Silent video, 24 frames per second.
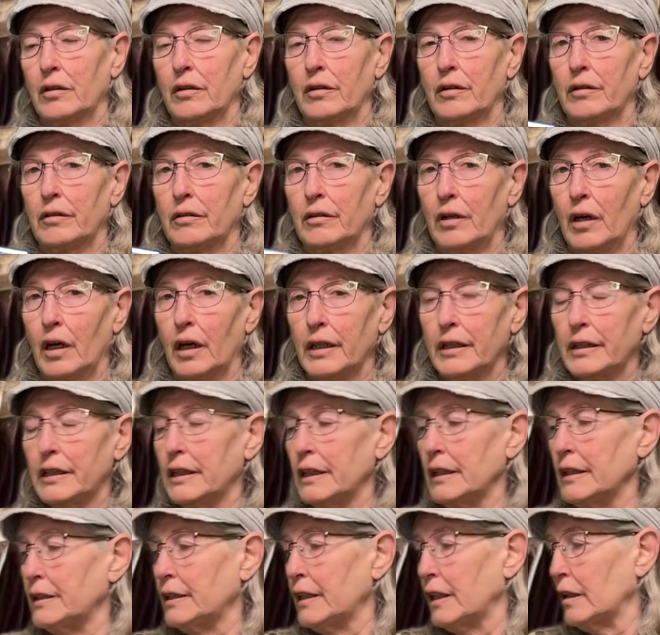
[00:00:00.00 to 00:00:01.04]
They're not
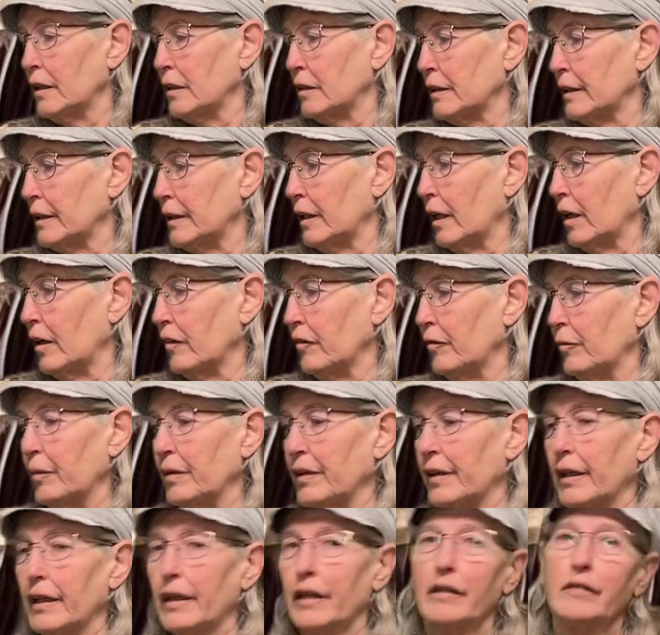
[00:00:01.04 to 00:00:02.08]
detailed enough, but
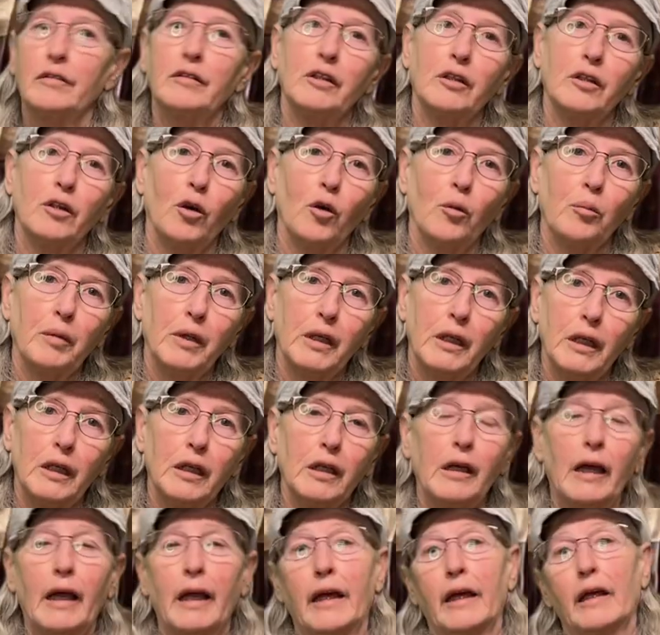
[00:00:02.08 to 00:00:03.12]
then you know
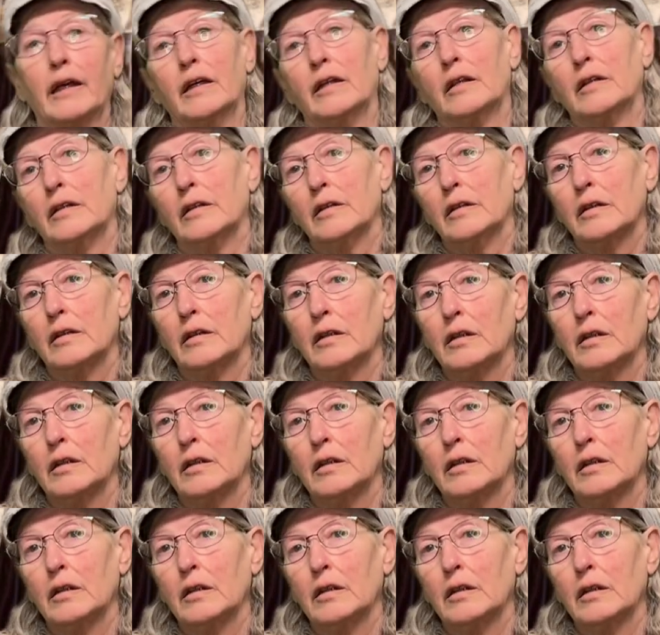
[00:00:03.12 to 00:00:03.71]
me, and